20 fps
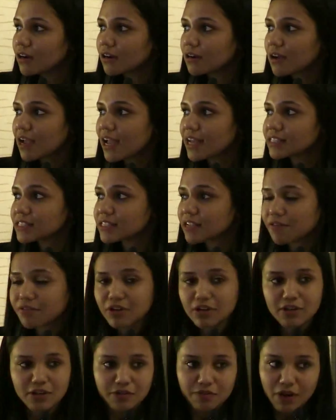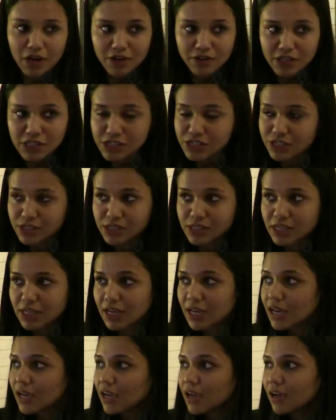has several advantages.
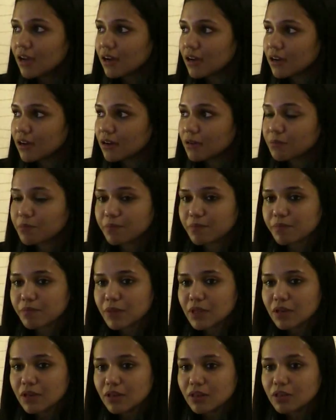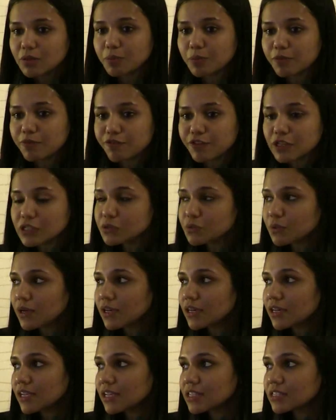The first
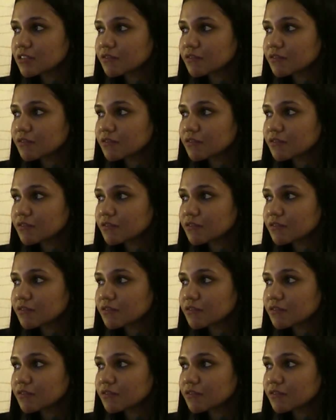one is,